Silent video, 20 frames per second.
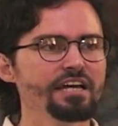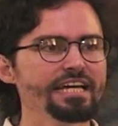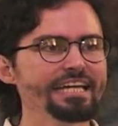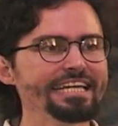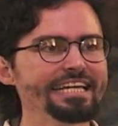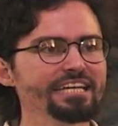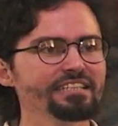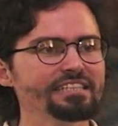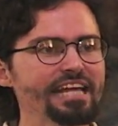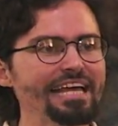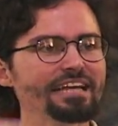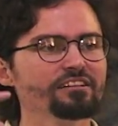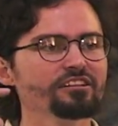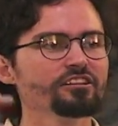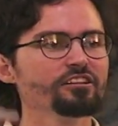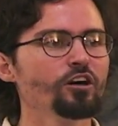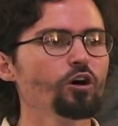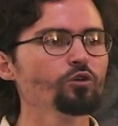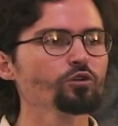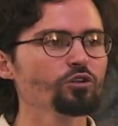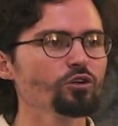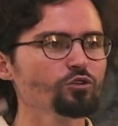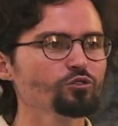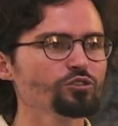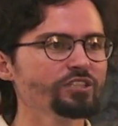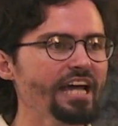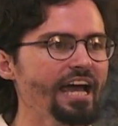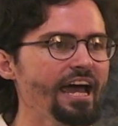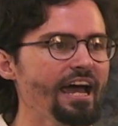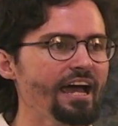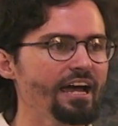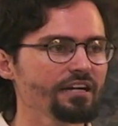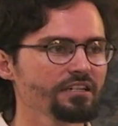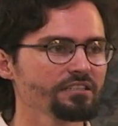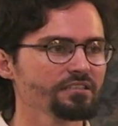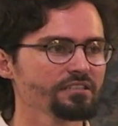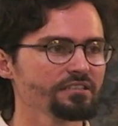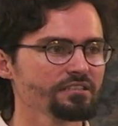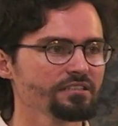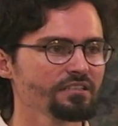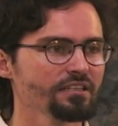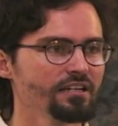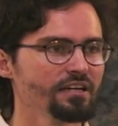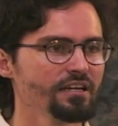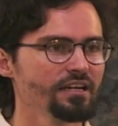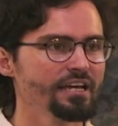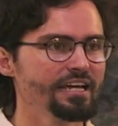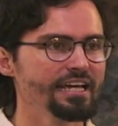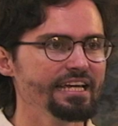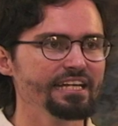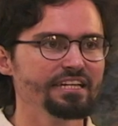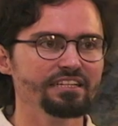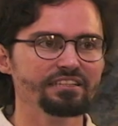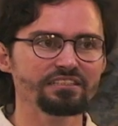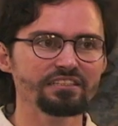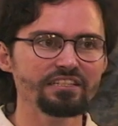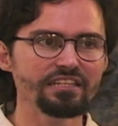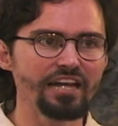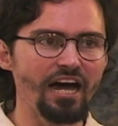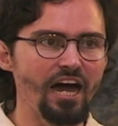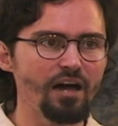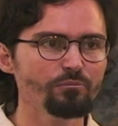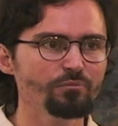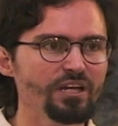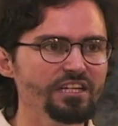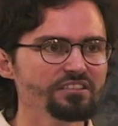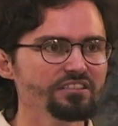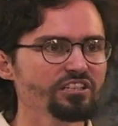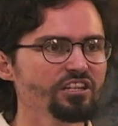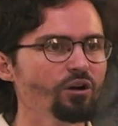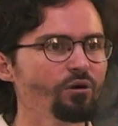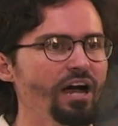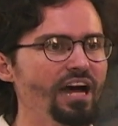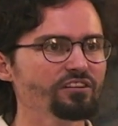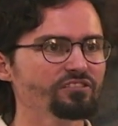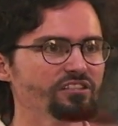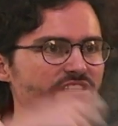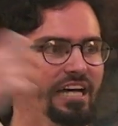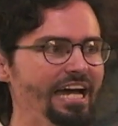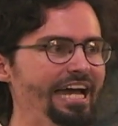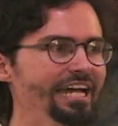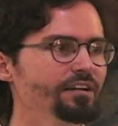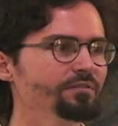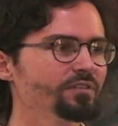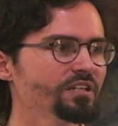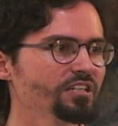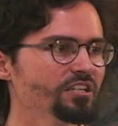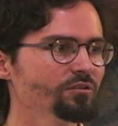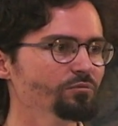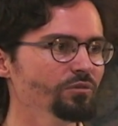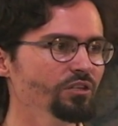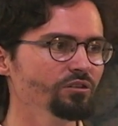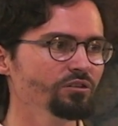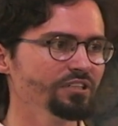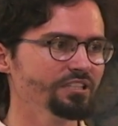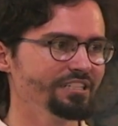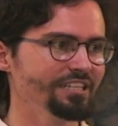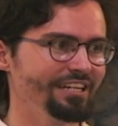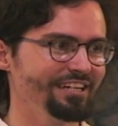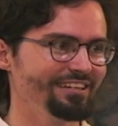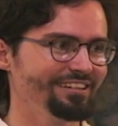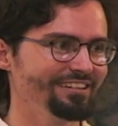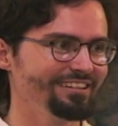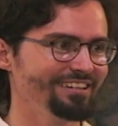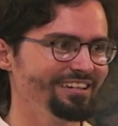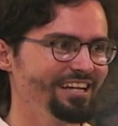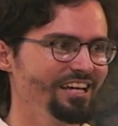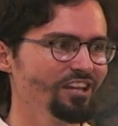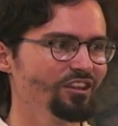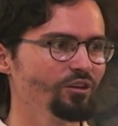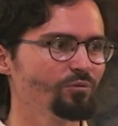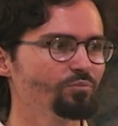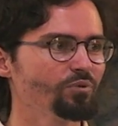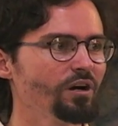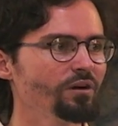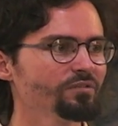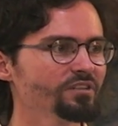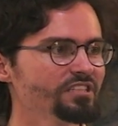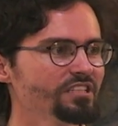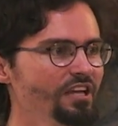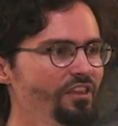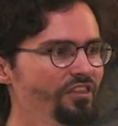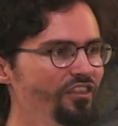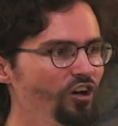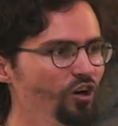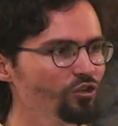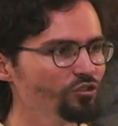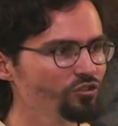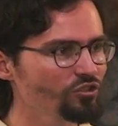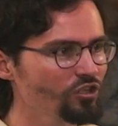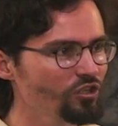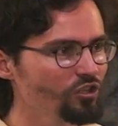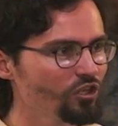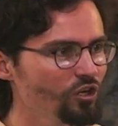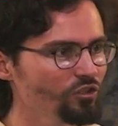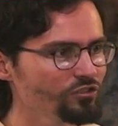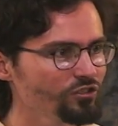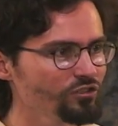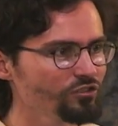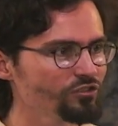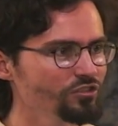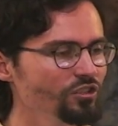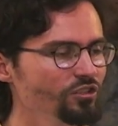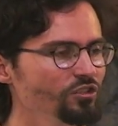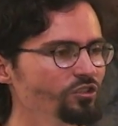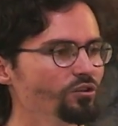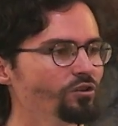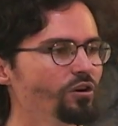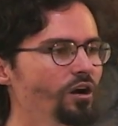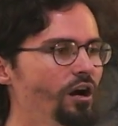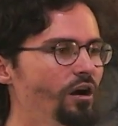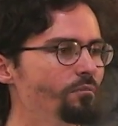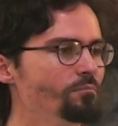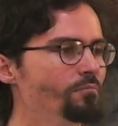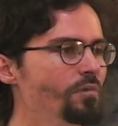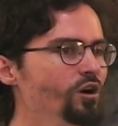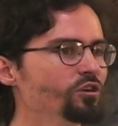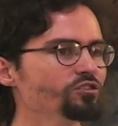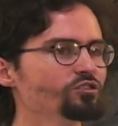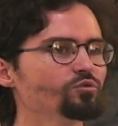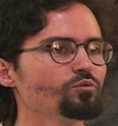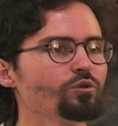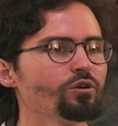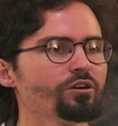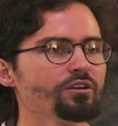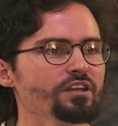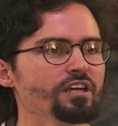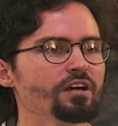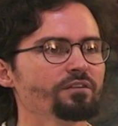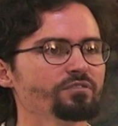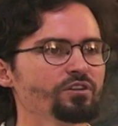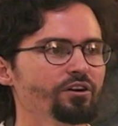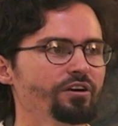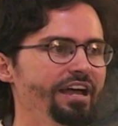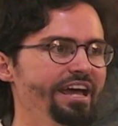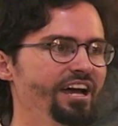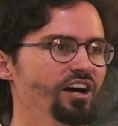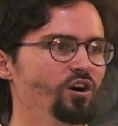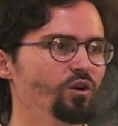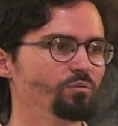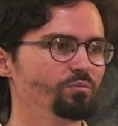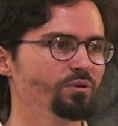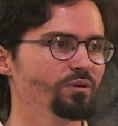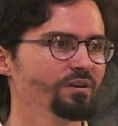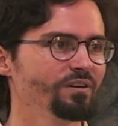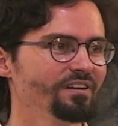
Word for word: is a local tax. It is not meant to go outside of the community. The Prophet said, Those closest to you are most worthy of your help.